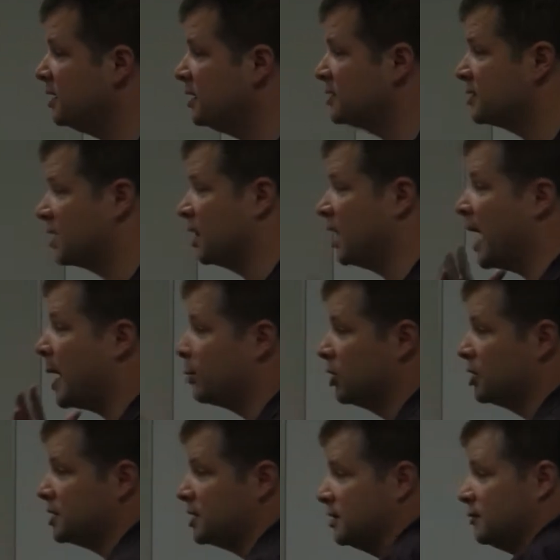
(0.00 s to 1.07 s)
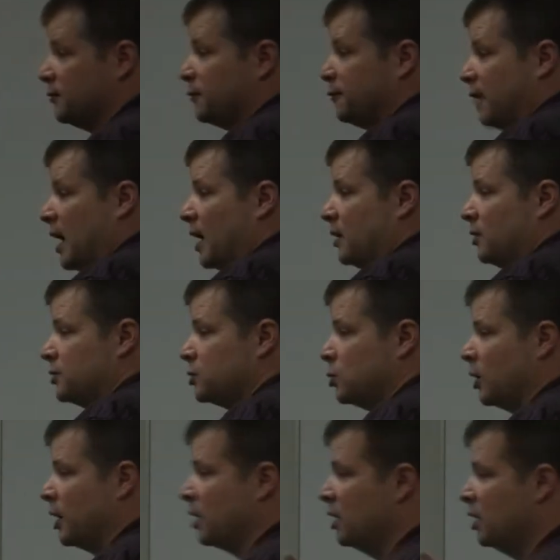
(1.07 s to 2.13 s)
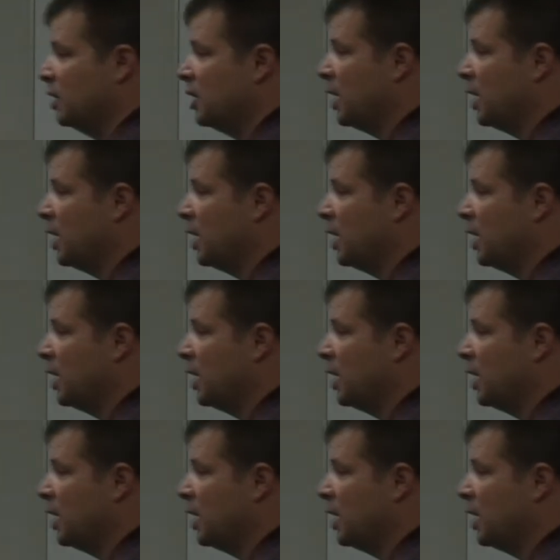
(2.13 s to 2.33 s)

these collaborative files where